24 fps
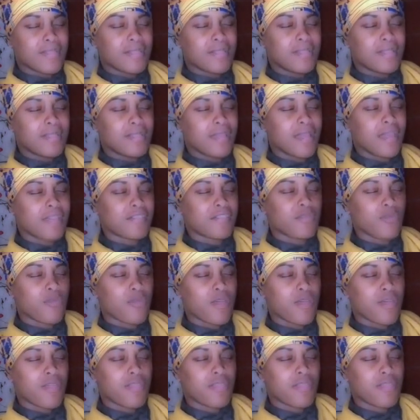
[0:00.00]
Next
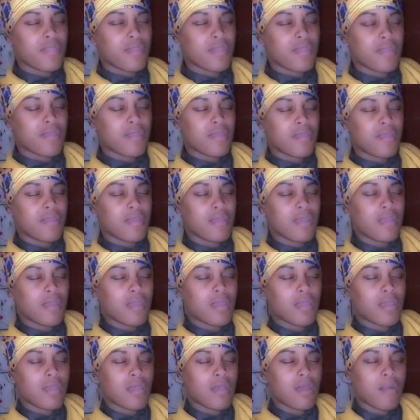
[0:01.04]
breath,
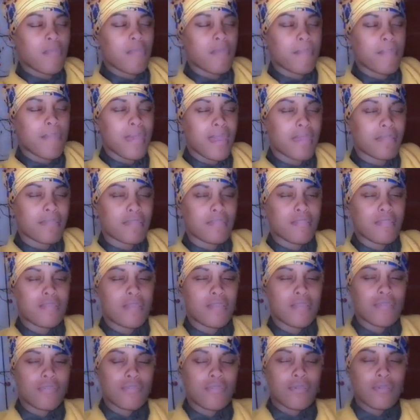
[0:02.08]
coming back to
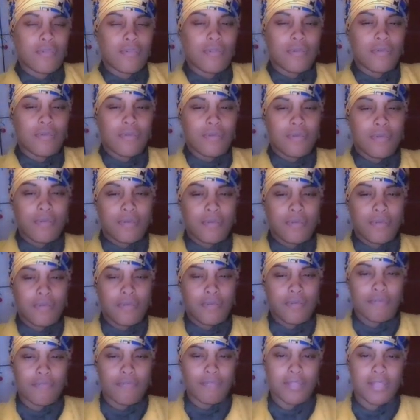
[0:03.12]
center,
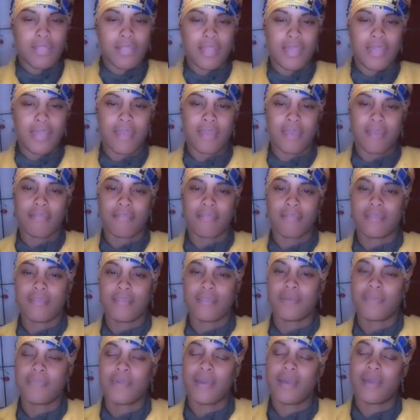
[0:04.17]
relaxing
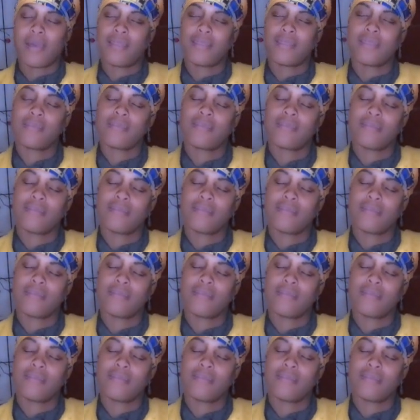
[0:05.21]
the body.